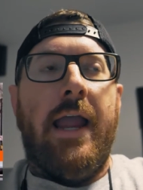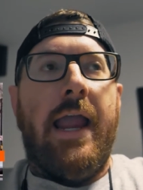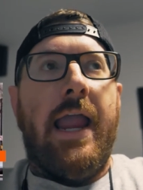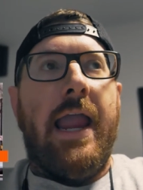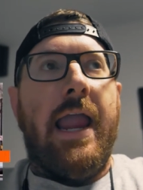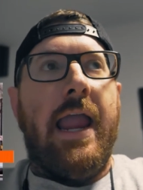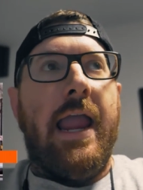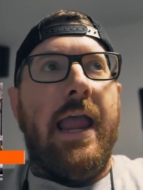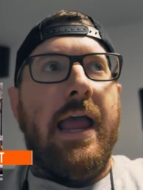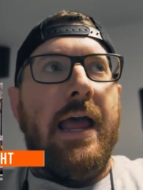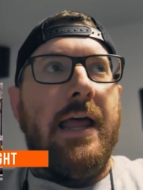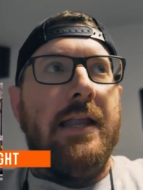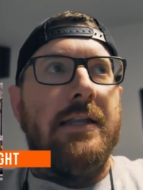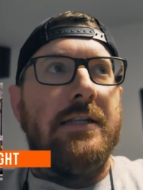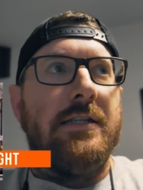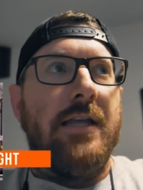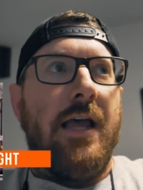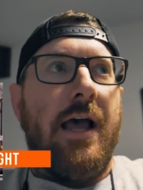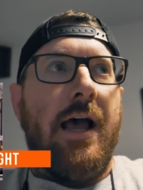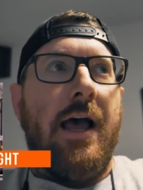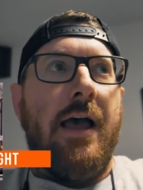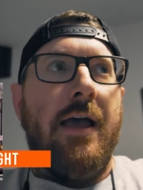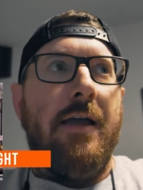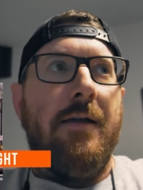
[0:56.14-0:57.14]
And
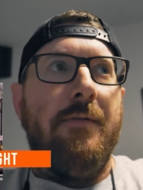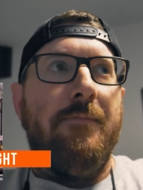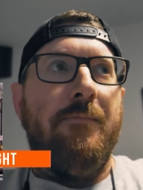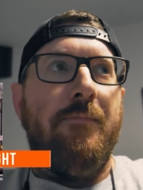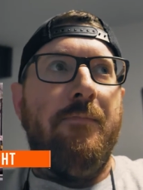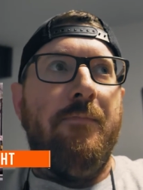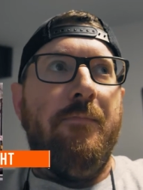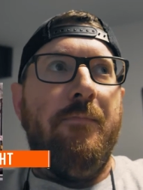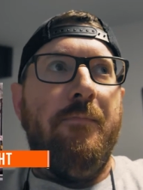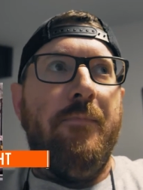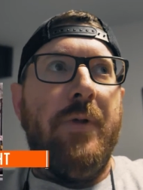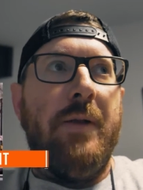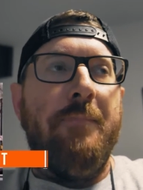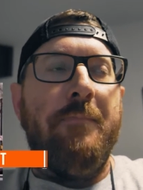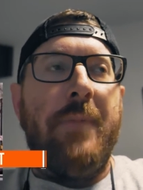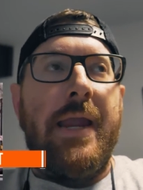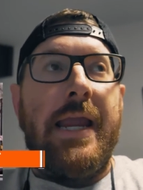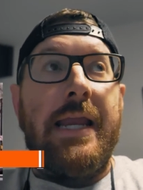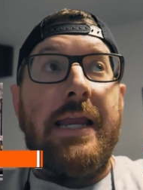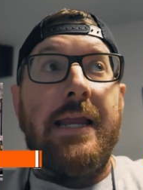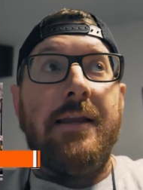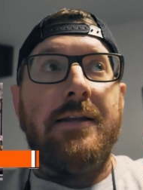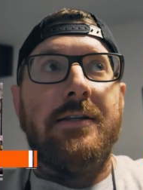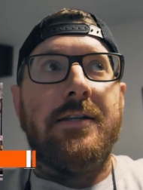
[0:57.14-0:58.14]
I've been
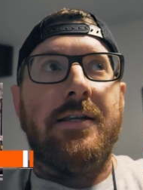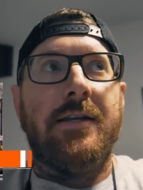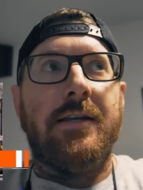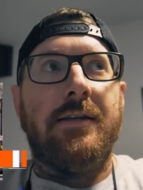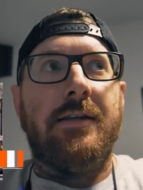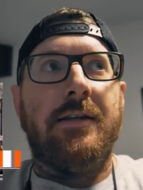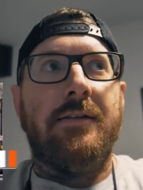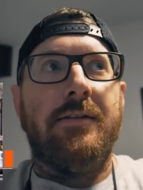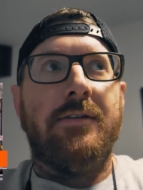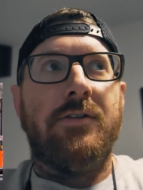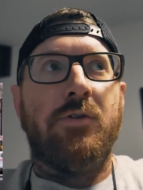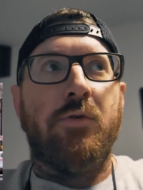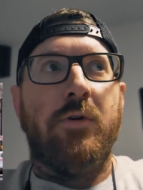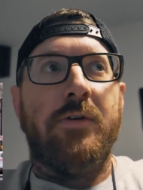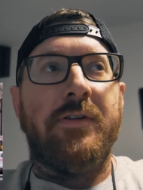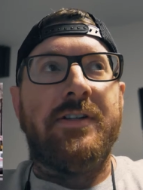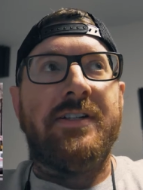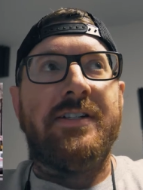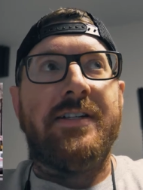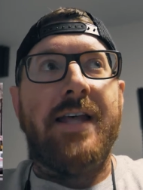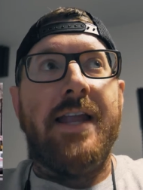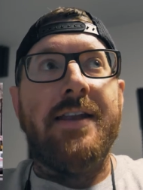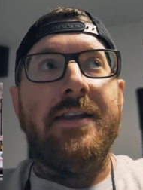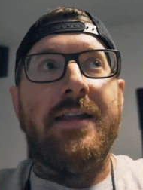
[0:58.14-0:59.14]
meaning to sort of
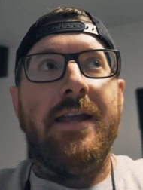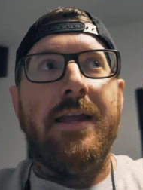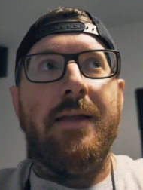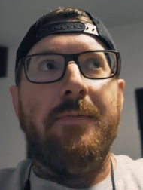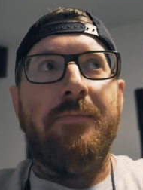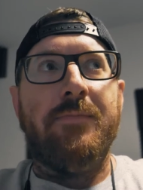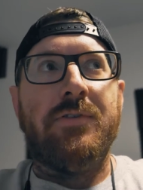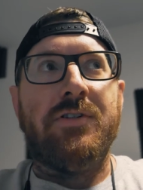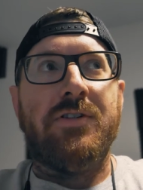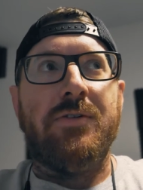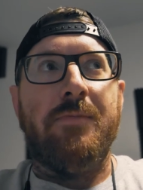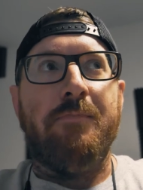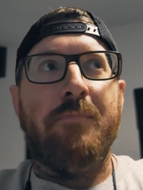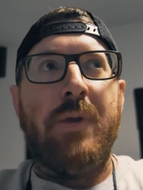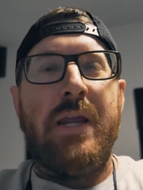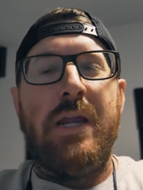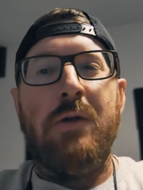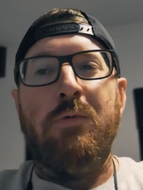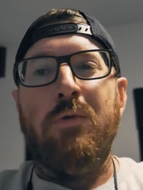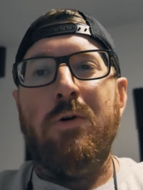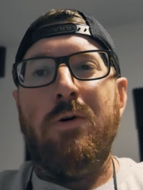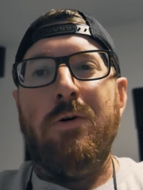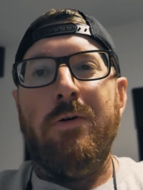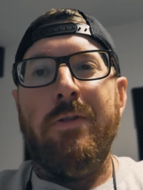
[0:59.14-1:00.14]
send him some
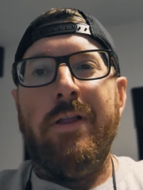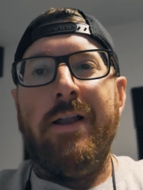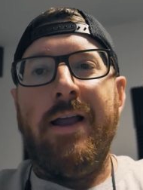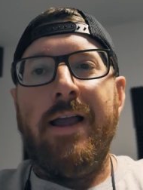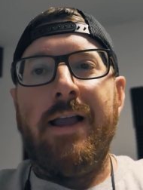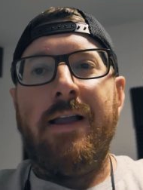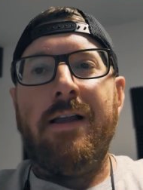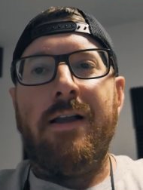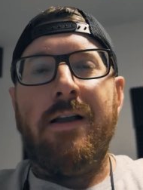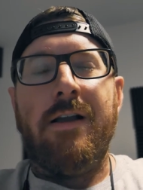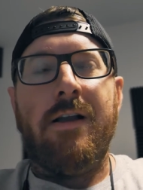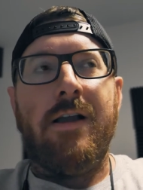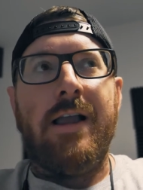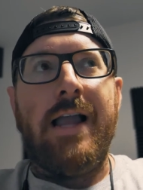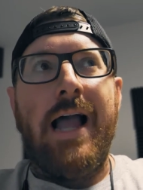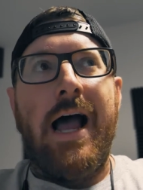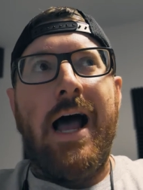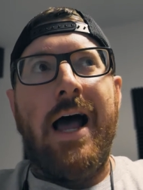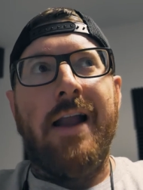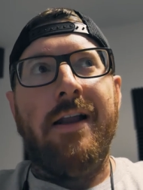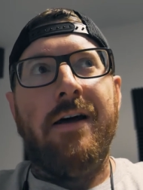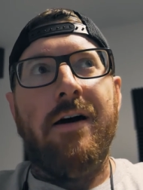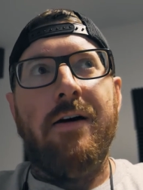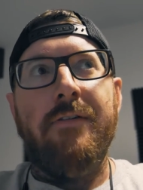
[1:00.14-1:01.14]
B-roll that I
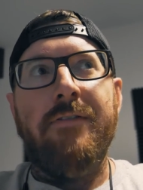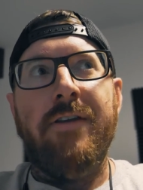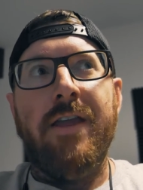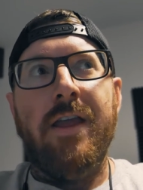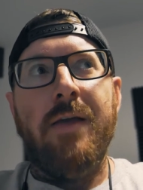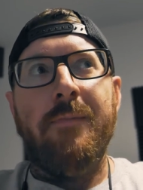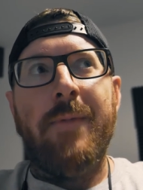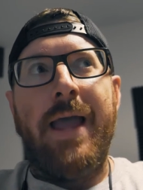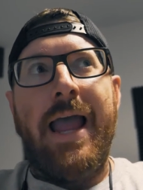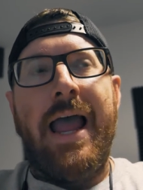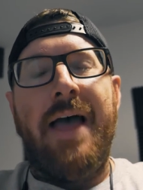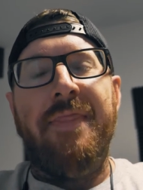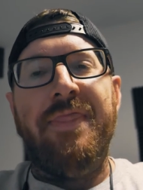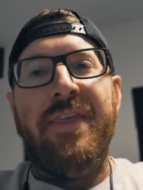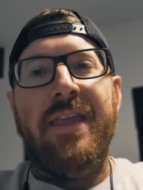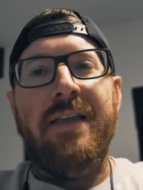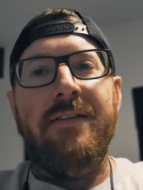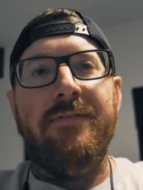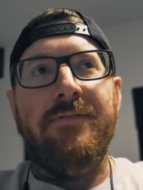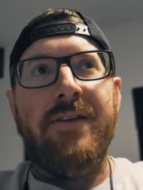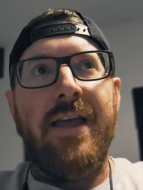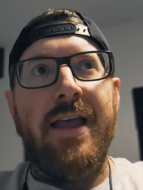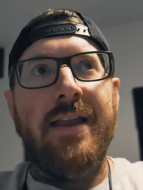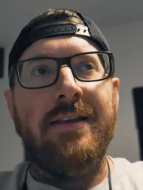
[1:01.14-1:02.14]
got of him at the
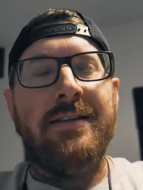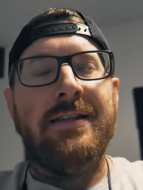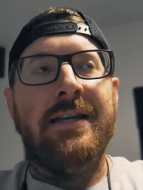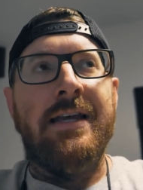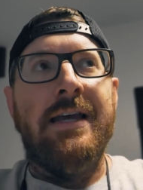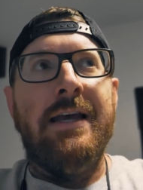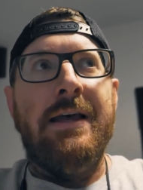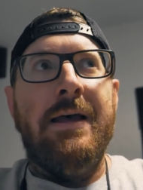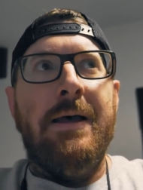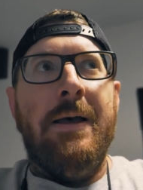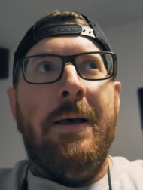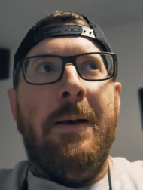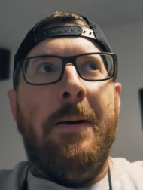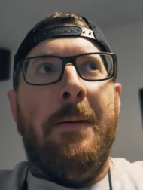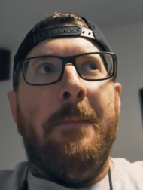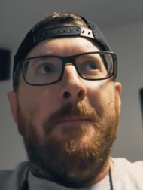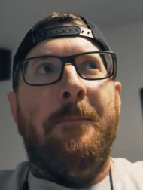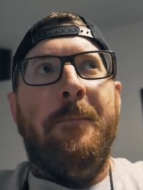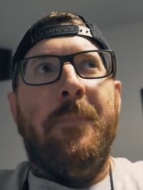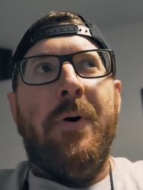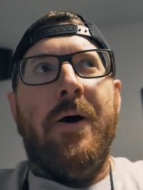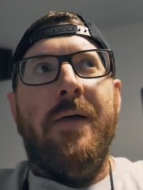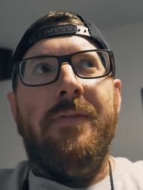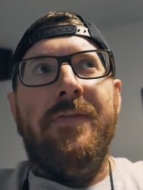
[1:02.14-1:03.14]
event.
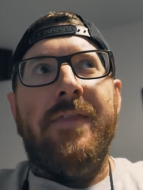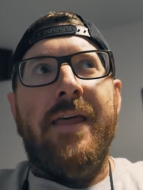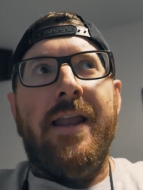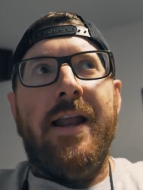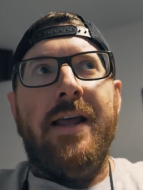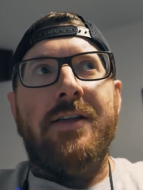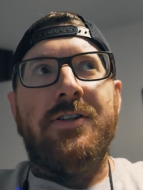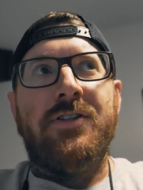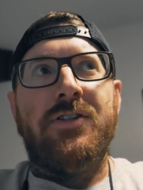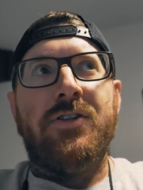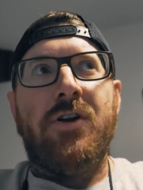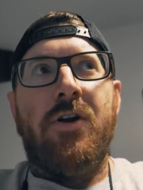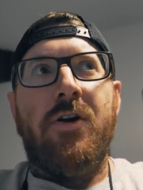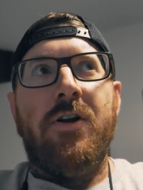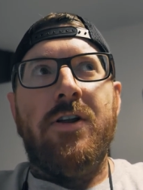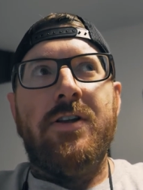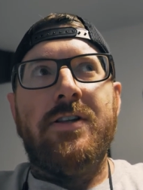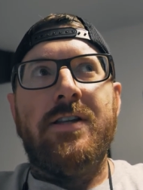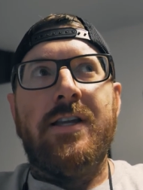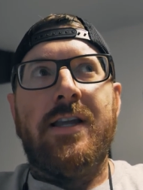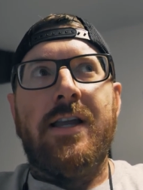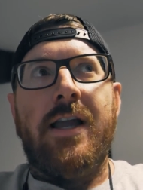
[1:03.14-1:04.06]
But then I started to